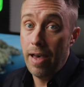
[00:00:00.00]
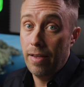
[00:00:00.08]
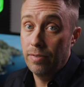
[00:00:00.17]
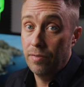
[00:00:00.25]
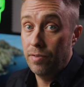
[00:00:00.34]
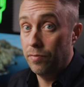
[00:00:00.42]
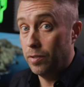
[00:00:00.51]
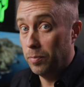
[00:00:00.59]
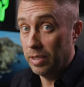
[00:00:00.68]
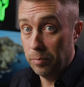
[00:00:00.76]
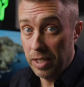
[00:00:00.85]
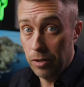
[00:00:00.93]
and the
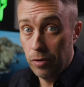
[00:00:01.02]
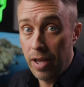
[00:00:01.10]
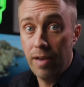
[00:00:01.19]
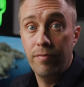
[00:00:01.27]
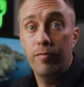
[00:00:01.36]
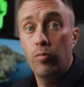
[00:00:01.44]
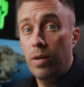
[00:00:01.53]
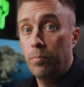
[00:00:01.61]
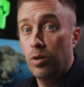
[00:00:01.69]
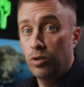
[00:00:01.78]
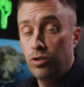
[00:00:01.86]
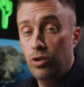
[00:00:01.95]
50mm
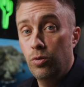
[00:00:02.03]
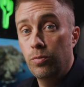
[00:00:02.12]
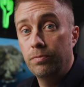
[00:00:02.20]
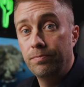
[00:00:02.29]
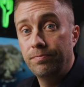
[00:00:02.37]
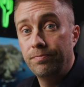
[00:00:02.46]
f1.2.